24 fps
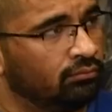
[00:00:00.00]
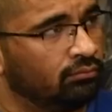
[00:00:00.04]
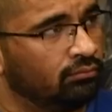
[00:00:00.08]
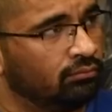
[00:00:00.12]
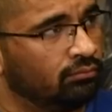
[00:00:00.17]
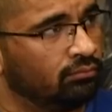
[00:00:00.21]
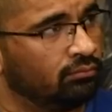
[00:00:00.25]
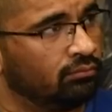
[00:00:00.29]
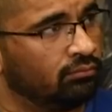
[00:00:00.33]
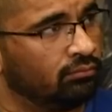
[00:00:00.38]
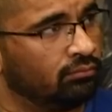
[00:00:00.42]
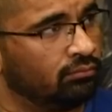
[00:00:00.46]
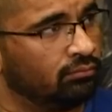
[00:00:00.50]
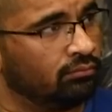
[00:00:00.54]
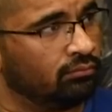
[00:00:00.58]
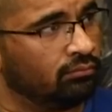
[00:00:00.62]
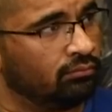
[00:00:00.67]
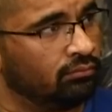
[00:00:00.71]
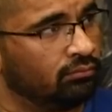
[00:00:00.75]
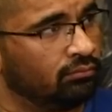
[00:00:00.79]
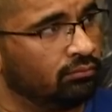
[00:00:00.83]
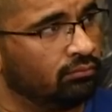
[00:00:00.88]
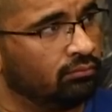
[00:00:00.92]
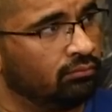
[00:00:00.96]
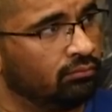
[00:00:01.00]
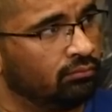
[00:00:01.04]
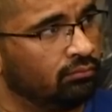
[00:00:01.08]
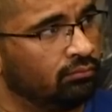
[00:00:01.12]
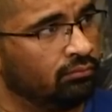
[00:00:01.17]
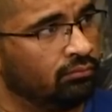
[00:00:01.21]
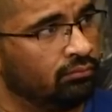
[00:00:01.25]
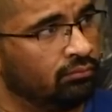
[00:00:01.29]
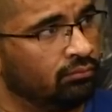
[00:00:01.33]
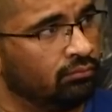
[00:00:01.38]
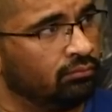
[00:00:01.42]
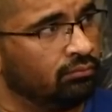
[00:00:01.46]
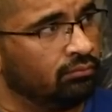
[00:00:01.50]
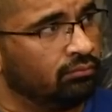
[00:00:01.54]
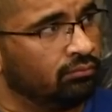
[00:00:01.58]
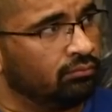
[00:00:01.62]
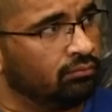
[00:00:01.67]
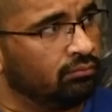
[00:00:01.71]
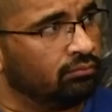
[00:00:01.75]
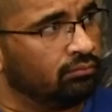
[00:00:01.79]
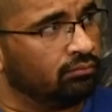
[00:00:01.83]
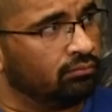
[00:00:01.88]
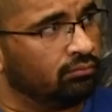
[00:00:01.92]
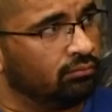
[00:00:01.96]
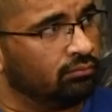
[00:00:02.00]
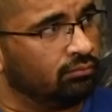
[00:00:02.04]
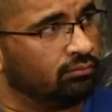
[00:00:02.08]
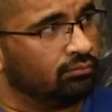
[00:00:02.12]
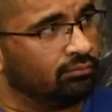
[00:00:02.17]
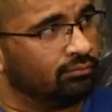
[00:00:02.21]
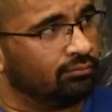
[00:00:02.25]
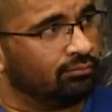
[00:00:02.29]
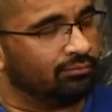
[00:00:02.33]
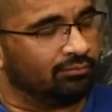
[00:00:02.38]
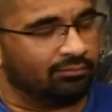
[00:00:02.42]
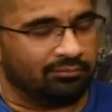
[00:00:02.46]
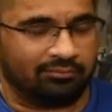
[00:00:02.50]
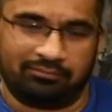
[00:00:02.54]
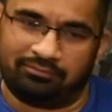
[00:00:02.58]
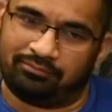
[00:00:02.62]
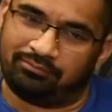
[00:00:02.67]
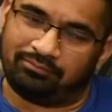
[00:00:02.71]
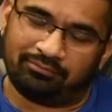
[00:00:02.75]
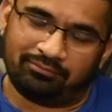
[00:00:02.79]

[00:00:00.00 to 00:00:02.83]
This person isn't speaking.